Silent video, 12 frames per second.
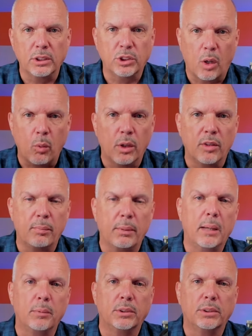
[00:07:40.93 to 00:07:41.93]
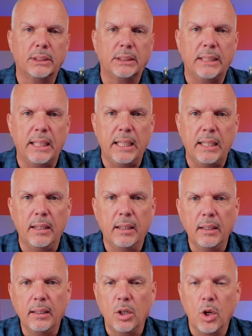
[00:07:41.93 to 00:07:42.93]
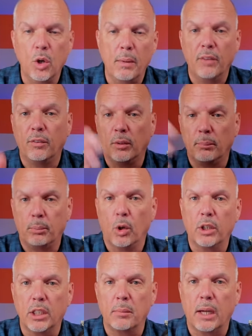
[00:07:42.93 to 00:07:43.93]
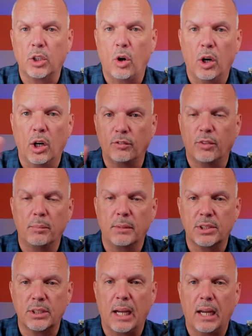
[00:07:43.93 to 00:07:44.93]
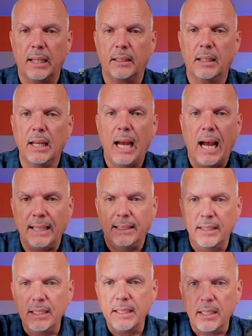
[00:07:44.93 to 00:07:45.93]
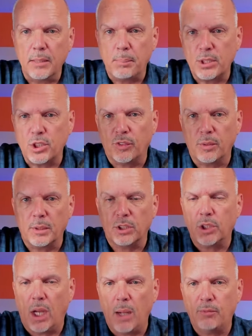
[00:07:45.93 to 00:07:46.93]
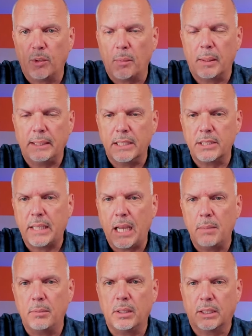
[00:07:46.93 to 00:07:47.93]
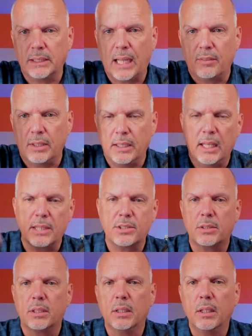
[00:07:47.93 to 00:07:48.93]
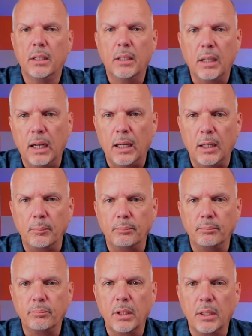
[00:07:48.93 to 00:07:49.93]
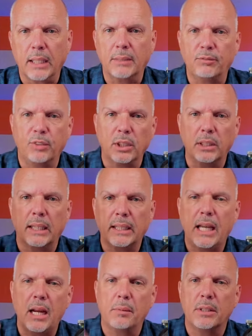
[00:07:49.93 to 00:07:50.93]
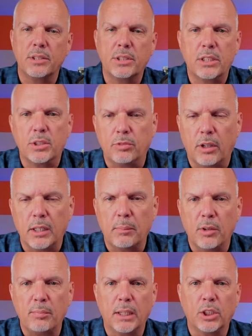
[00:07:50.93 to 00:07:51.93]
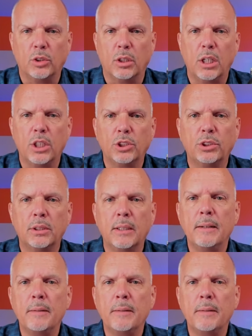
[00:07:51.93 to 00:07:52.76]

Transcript: And so I would have been able to see whomever broke into my car from the side. I did get a picture from the top from my Nest camera because I have a Nest um, like floodlight camera that sits right above my garage.